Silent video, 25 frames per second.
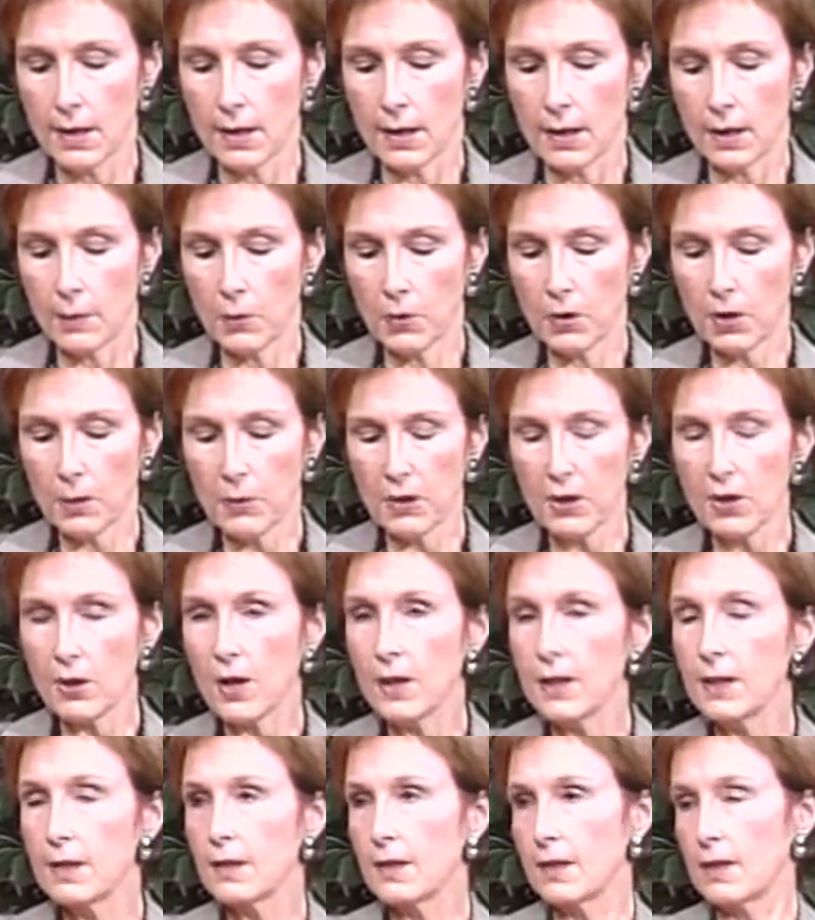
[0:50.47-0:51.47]
We're going to be
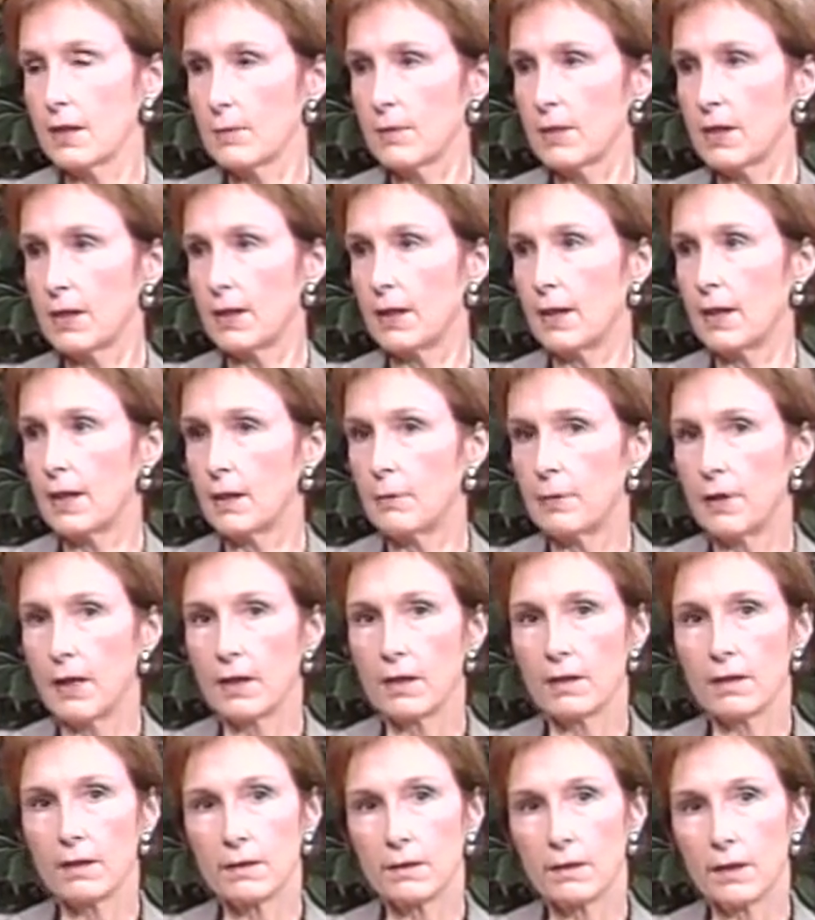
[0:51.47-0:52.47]
talking to him today
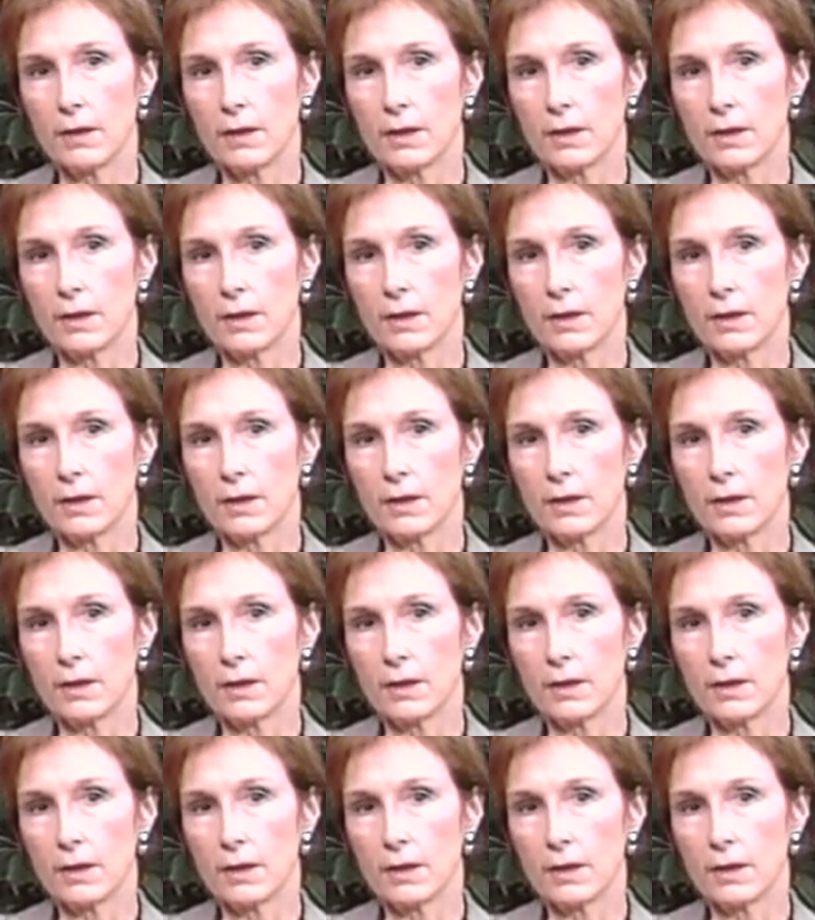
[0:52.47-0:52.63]
about his